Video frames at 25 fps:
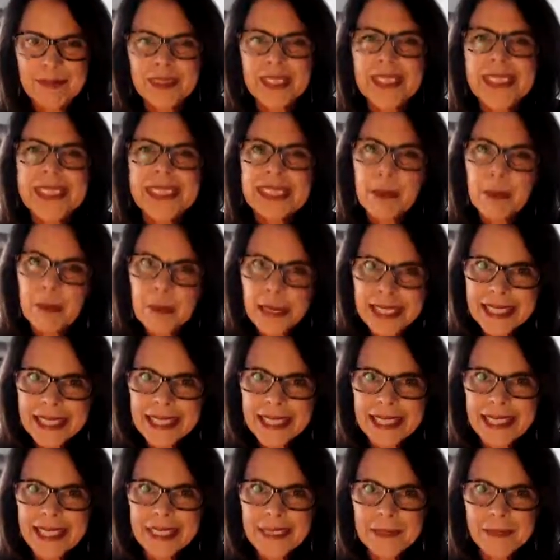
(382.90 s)
to
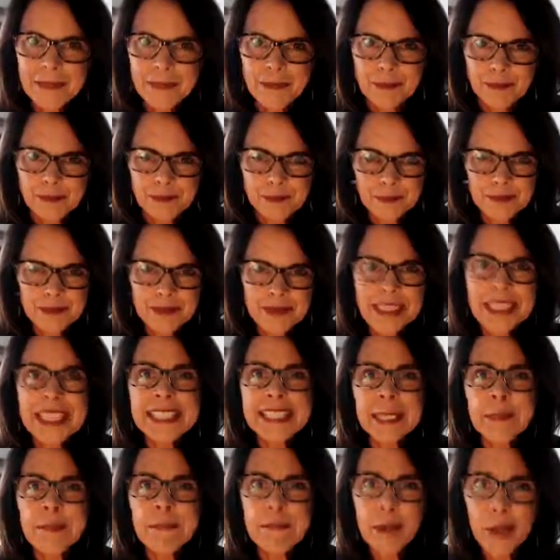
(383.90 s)
be as
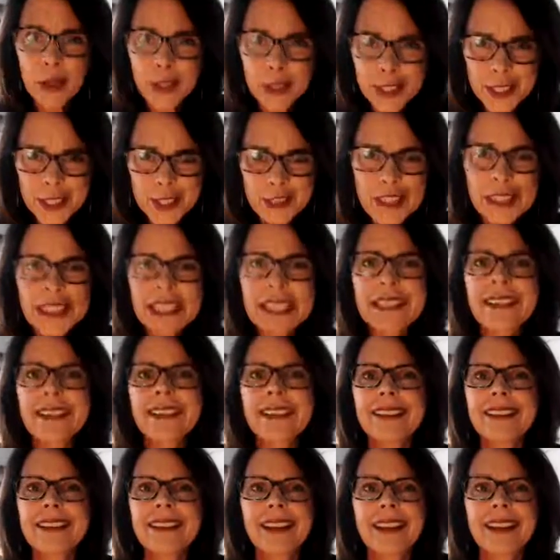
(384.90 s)
emotionally,
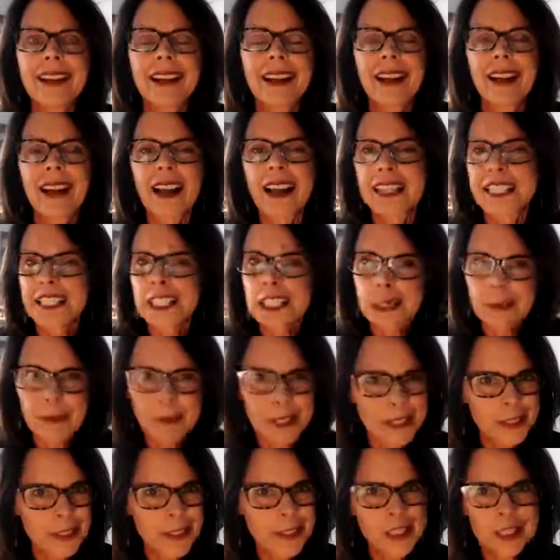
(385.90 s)

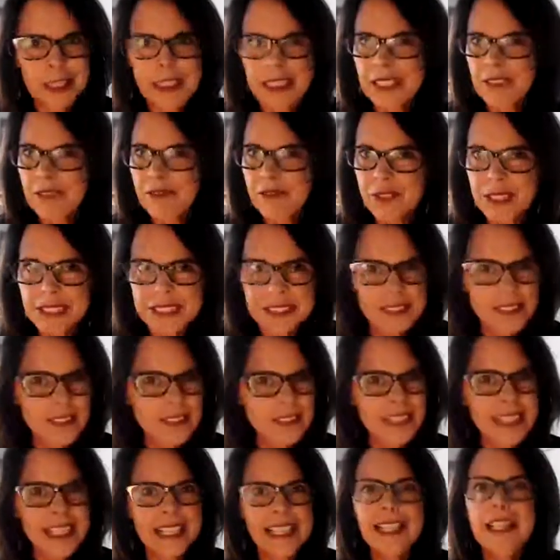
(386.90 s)
spiritually,
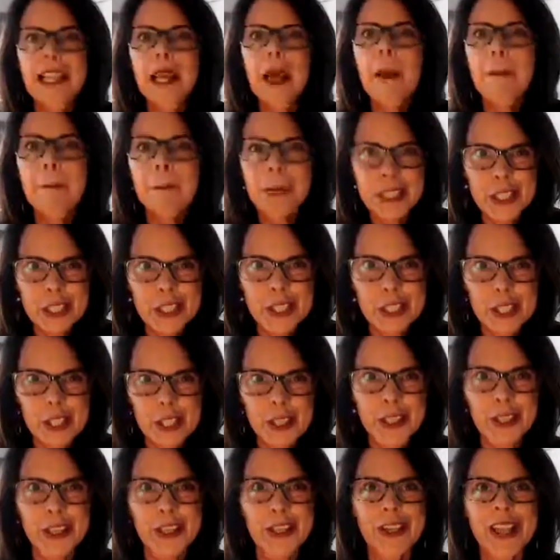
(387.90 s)
physically
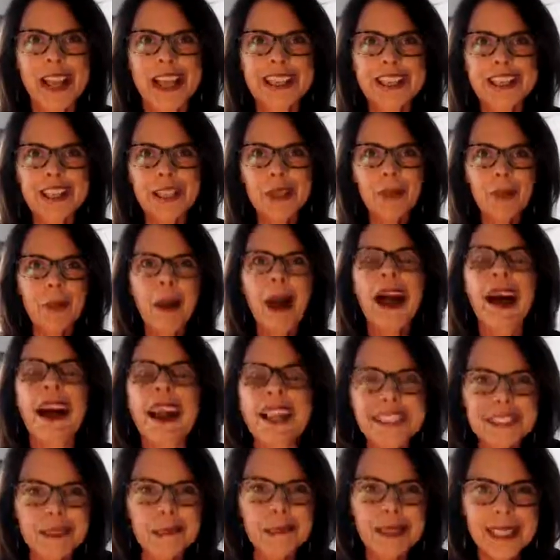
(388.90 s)
mature as you
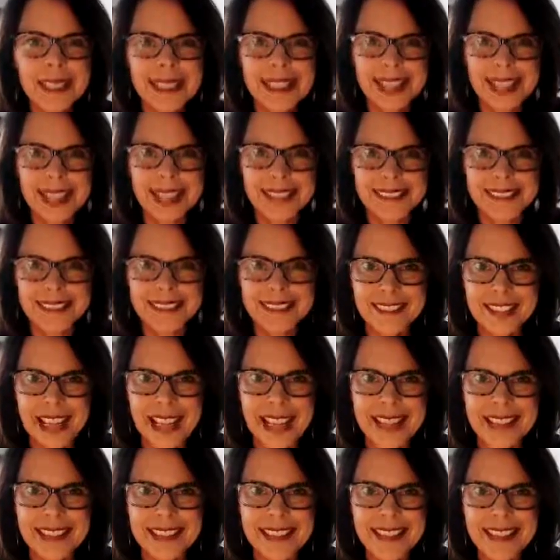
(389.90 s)
possibly can,
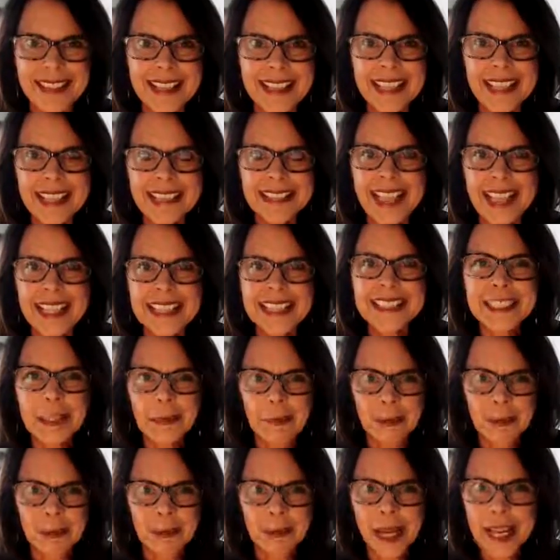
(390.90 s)
okay? That is a
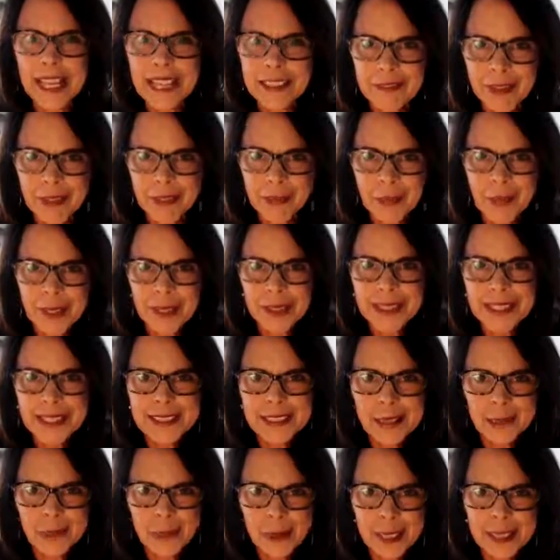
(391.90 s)
private work. That's a
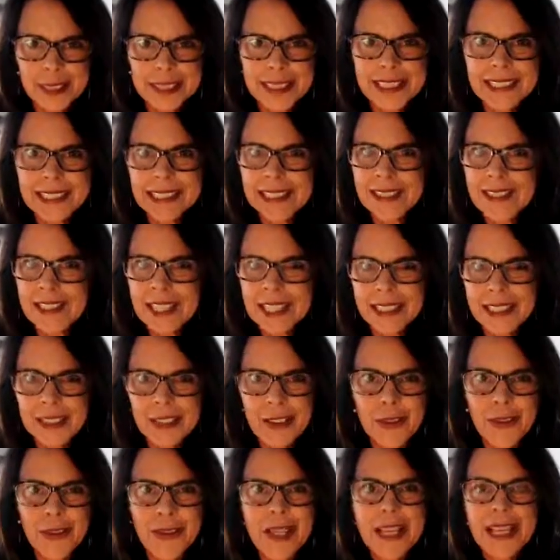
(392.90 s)
work that you
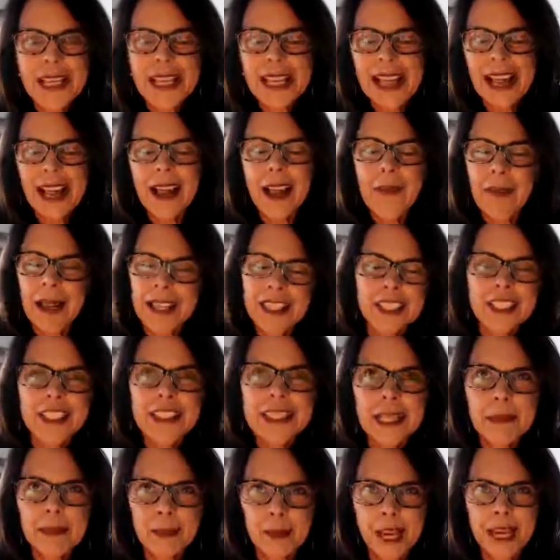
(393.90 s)
do. I shouldn't say
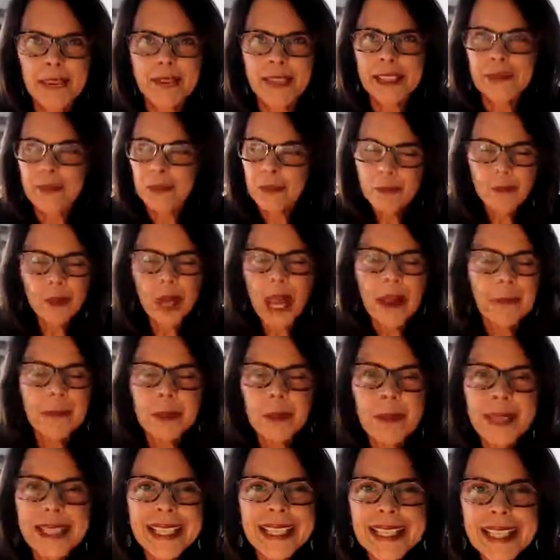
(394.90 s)
private. I mean,
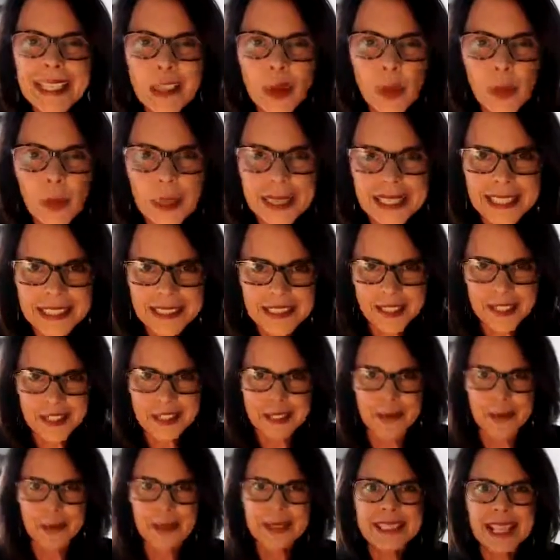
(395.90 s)
we heal with each other,
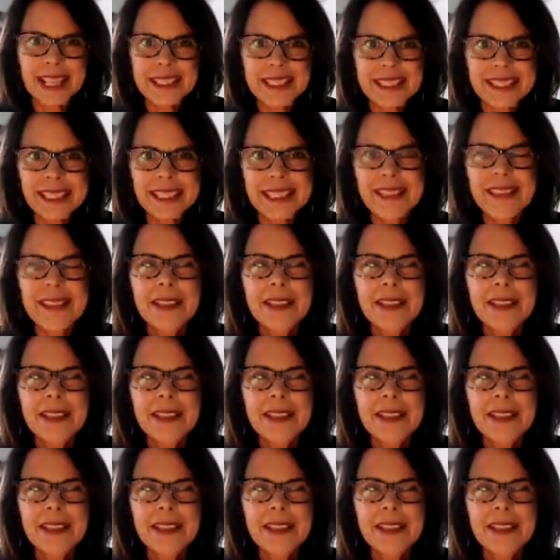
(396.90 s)
but that's an